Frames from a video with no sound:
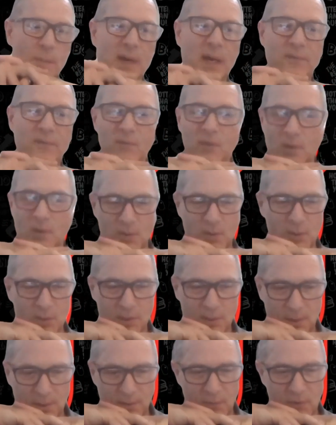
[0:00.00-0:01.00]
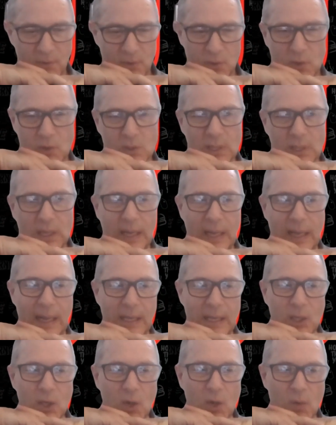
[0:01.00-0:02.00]
my future the future is like.
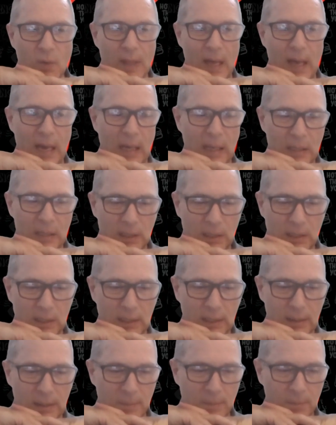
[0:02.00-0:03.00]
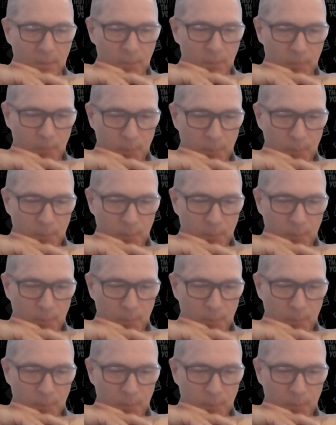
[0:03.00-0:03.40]
I know that um,